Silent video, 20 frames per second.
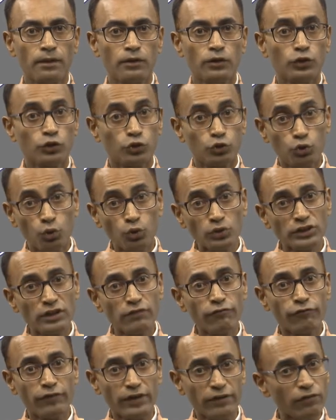Those in
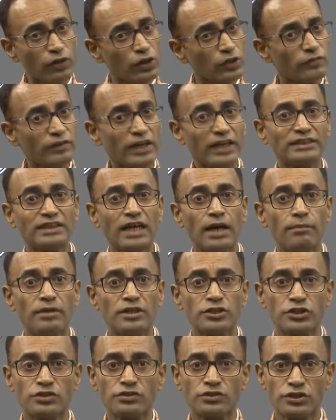favor of the
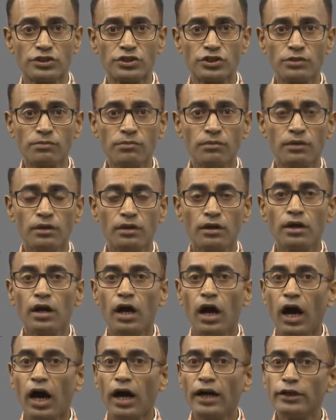examination system
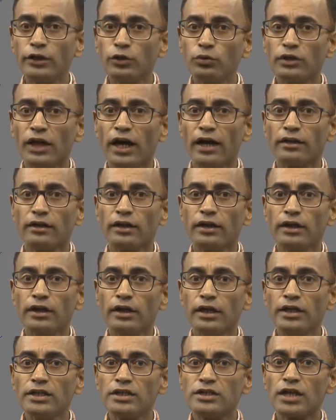argue that
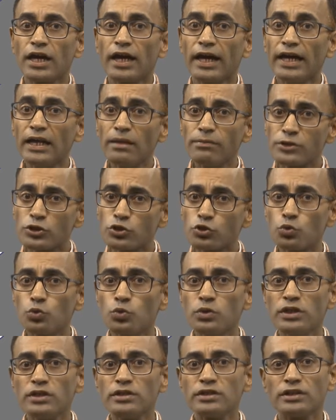it helps
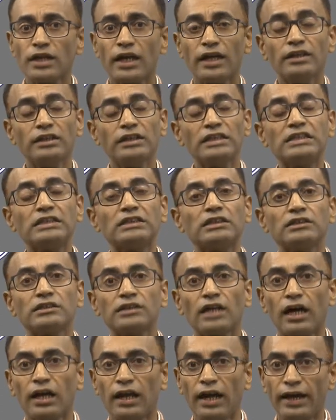students and teachers
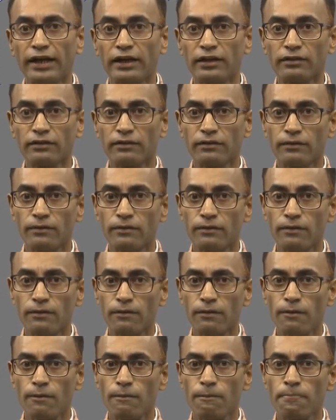alike.
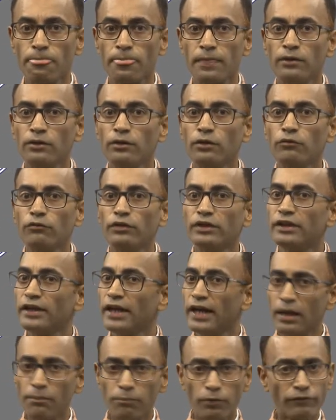With the
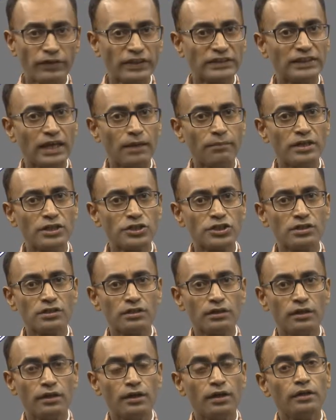help of examination,
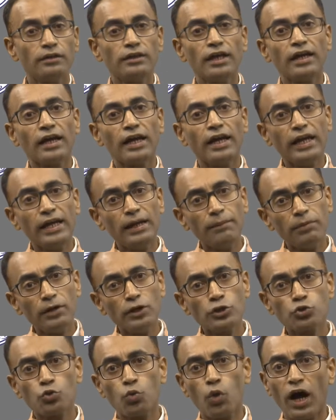they are able
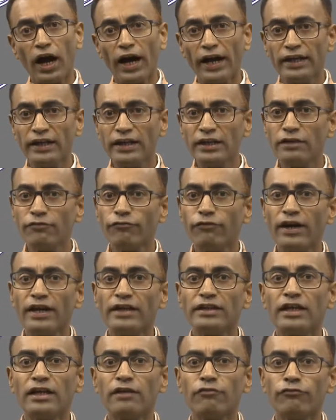to identify
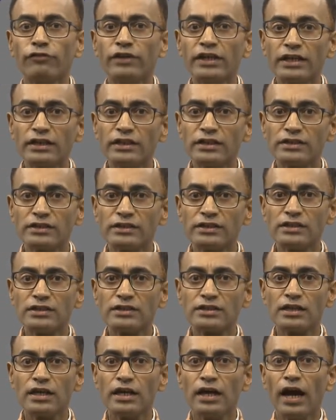their weaknesses
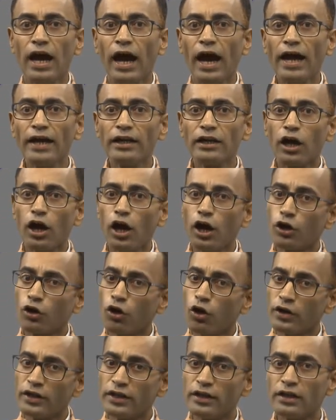and
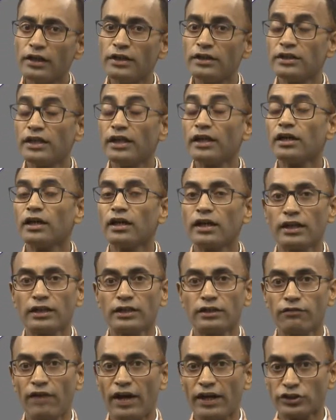accordingly take corrective
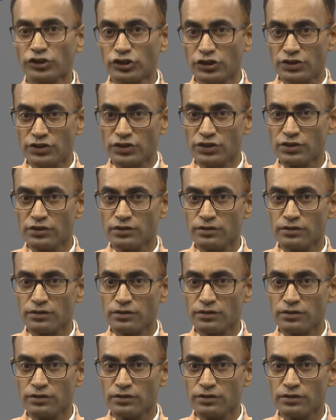actions.